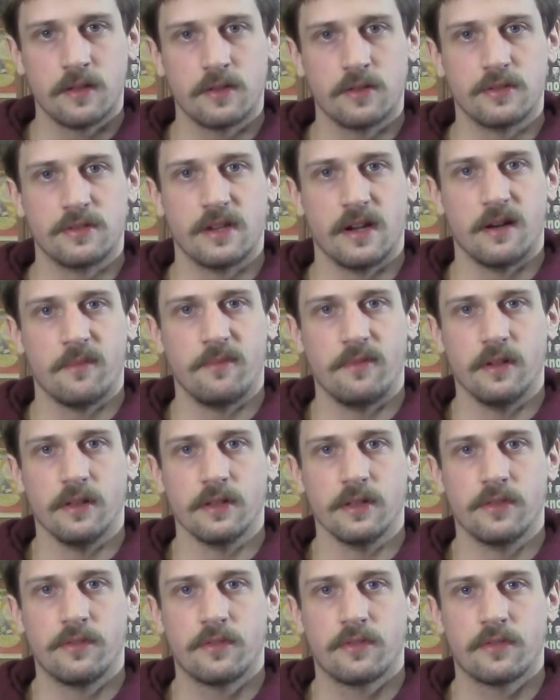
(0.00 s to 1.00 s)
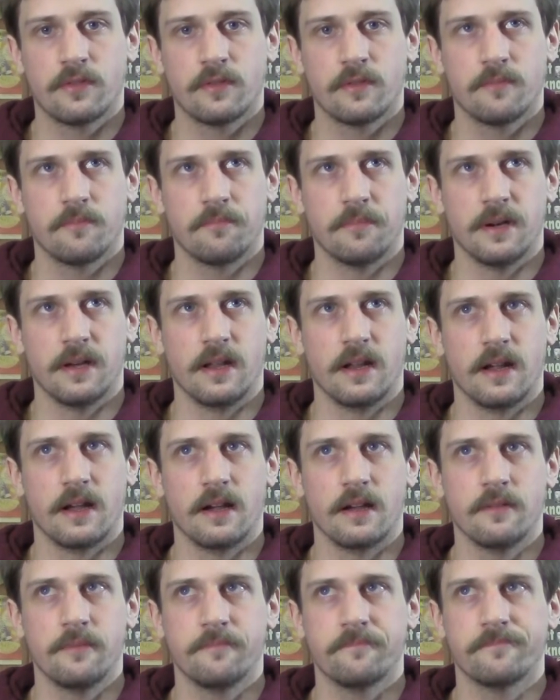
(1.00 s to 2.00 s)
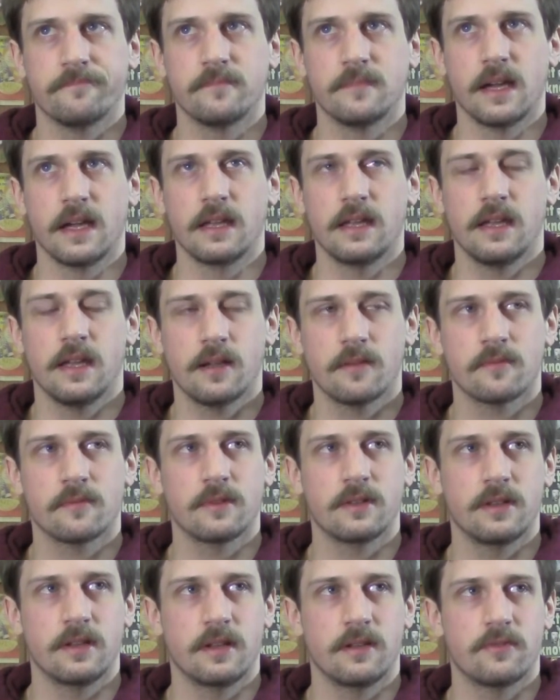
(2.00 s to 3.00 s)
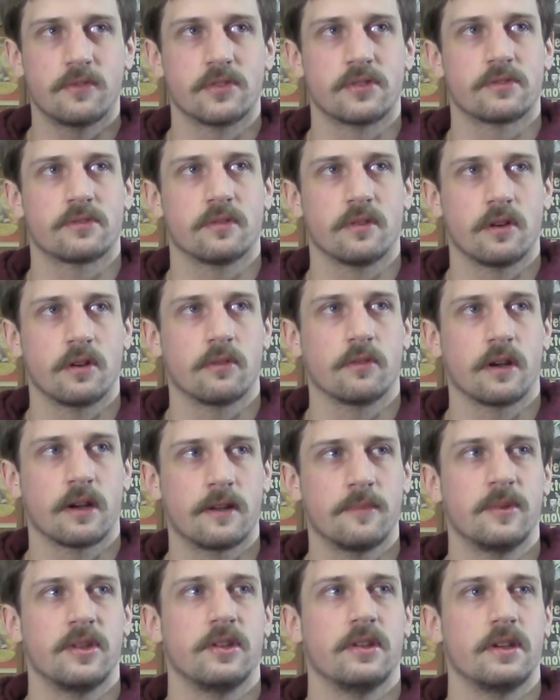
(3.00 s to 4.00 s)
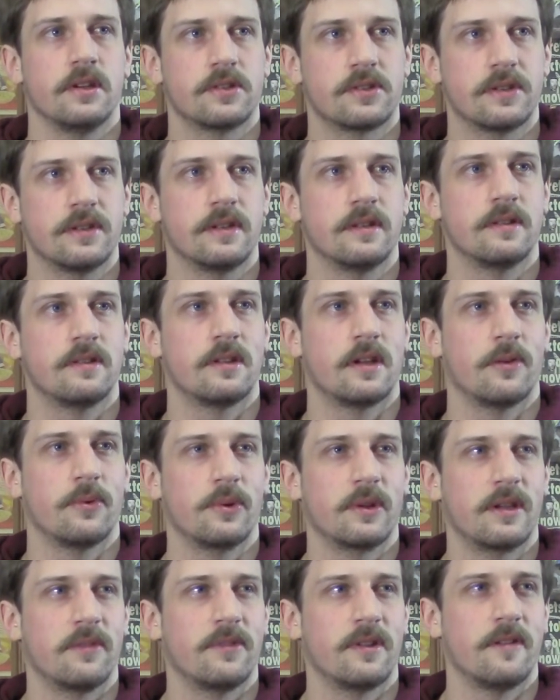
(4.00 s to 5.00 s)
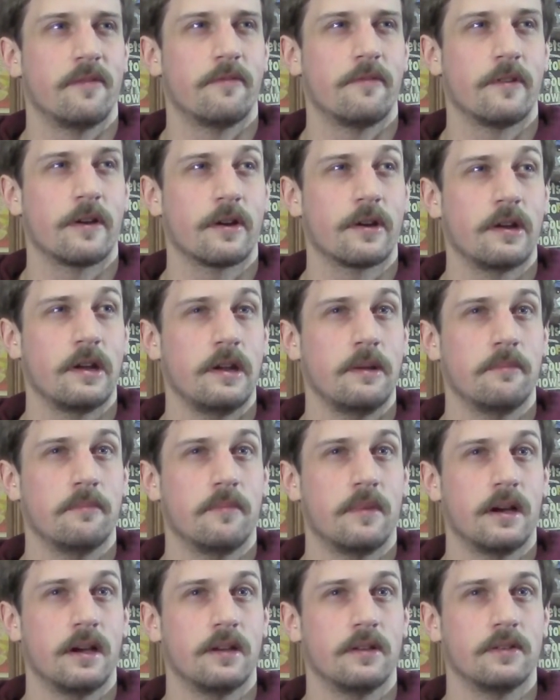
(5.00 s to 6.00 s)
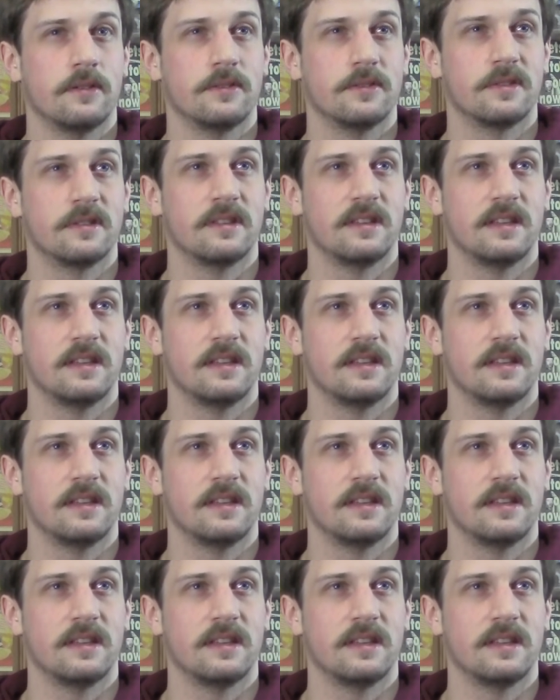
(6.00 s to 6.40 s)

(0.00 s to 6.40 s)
Good job, fellas. But I can't really give it a strong recommendation. I would give it a very mild